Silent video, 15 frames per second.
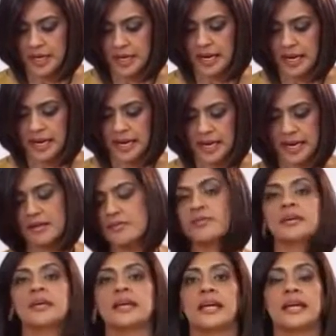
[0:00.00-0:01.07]
I have
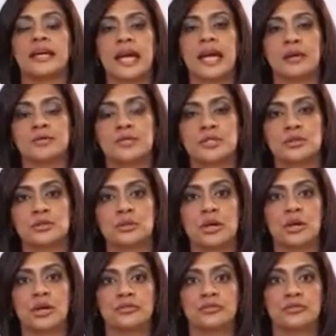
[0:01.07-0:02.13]
a capsule
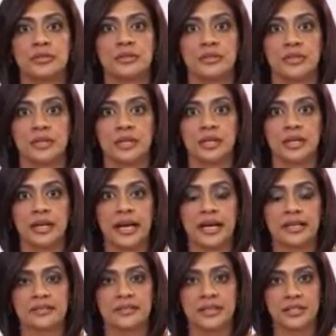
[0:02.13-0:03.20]
of
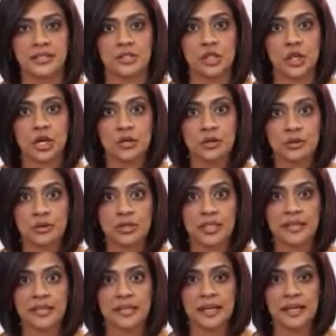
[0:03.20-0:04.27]
activated charcoal
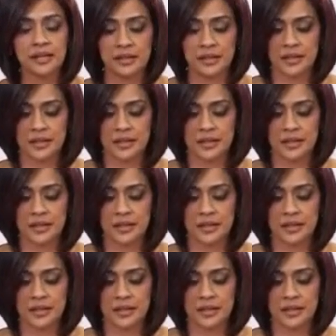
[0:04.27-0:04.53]
in there.